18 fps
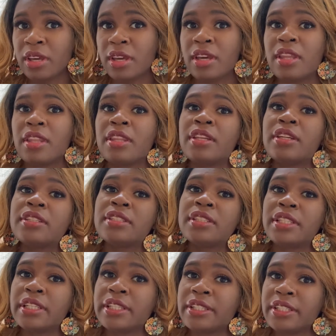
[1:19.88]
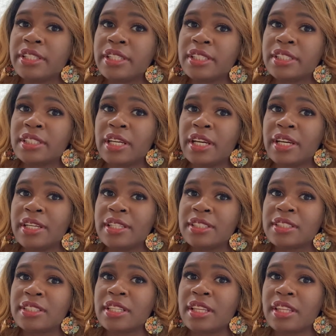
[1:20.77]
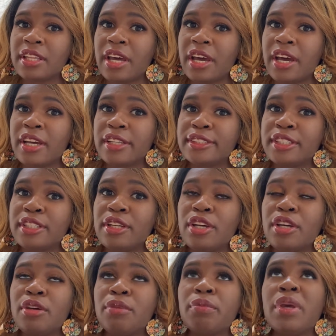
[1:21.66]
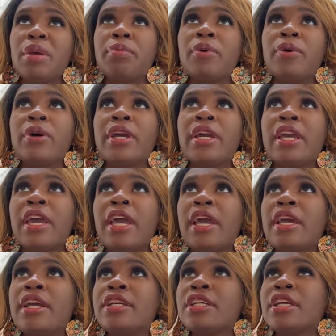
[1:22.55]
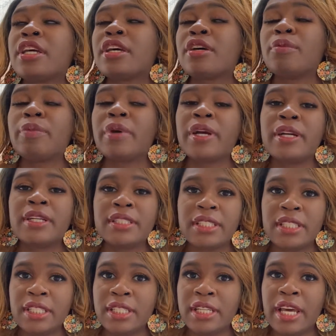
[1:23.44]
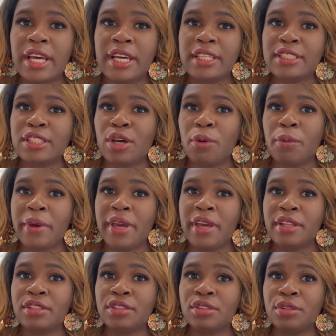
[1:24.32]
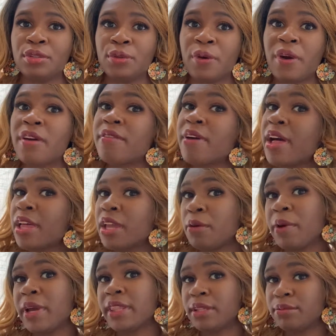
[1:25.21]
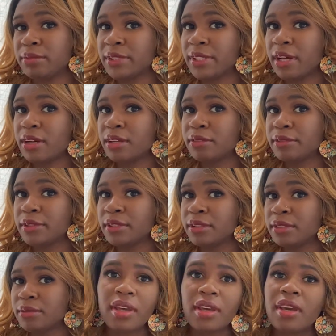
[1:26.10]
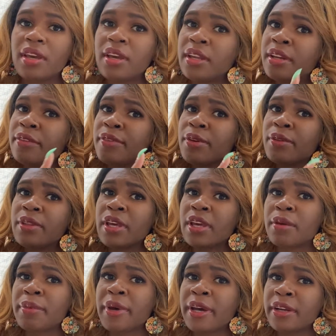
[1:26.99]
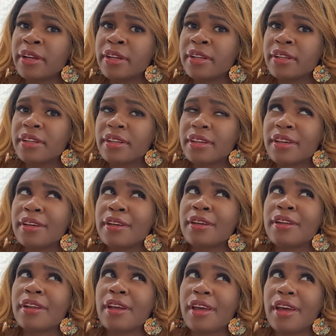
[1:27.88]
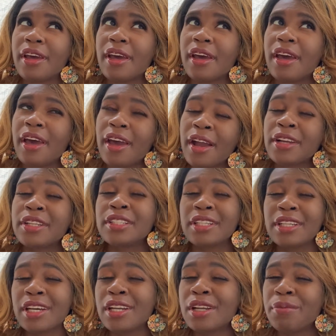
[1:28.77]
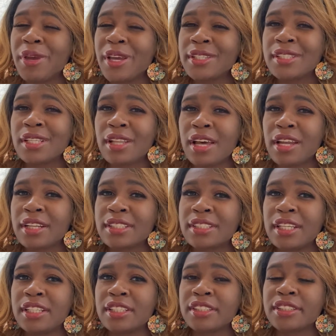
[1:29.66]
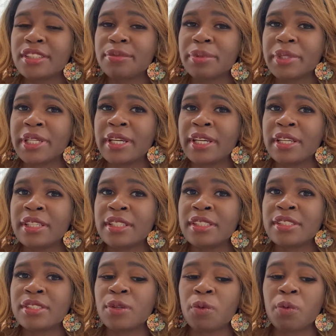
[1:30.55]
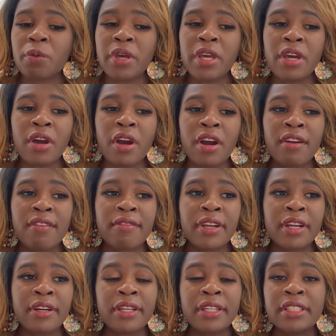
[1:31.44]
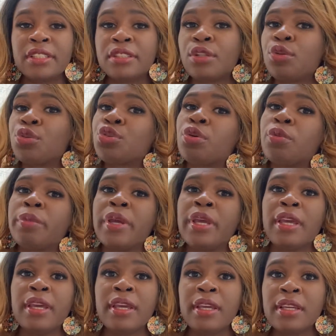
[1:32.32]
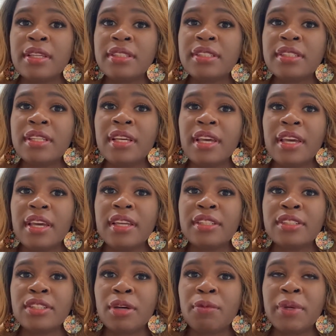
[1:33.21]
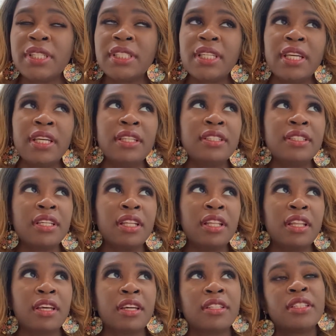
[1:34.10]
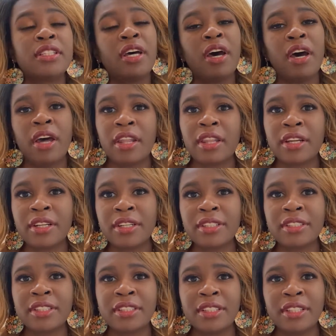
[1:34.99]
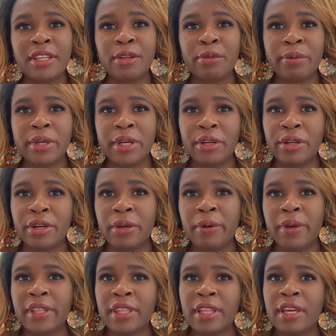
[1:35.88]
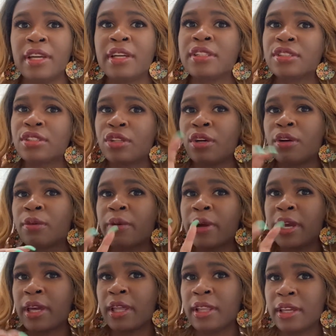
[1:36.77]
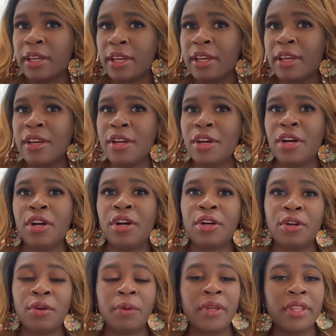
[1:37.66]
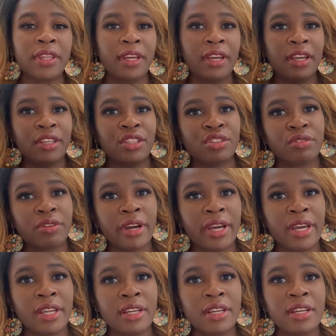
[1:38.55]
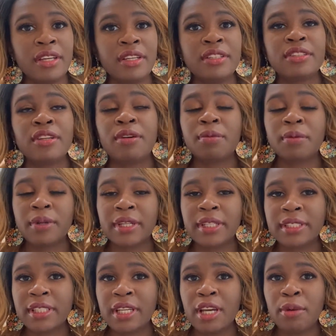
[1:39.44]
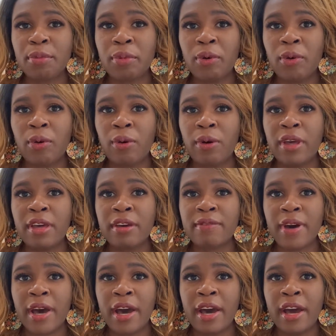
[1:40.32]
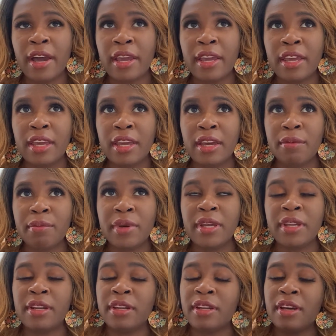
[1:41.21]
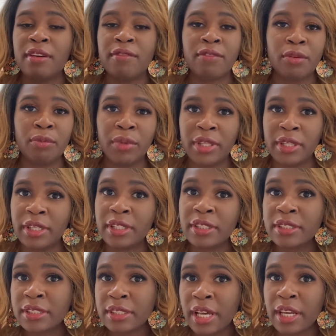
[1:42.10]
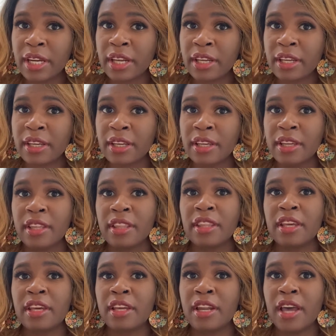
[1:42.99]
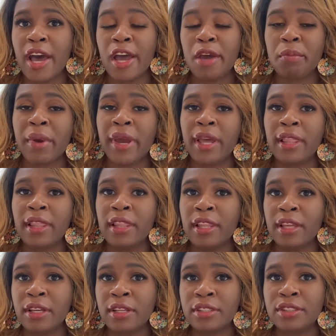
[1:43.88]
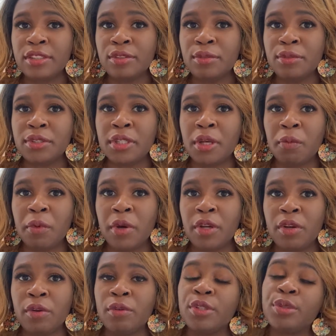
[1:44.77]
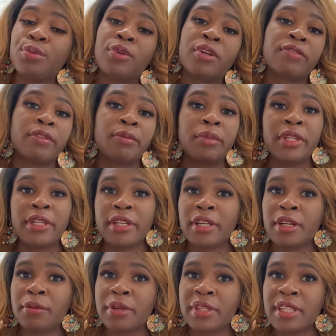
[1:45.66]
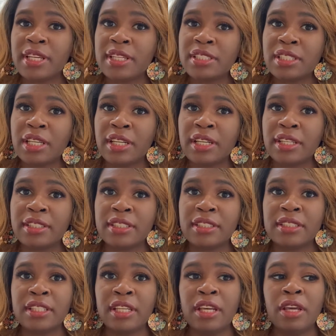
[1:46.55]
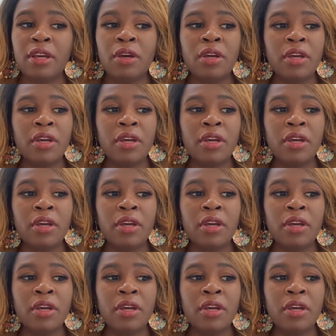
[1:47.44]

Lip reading: And this theory says that people engage in comparison as a way to evaluate themselves. And if you think about it, it actually kind of makes a lot of sense, because we are very social beings, and so we tend to look to others to see if we are doing things correctly or doing things right. So for example, if I am in an unfamiliar setting, then I might look to someone who is more familiar with that setting to see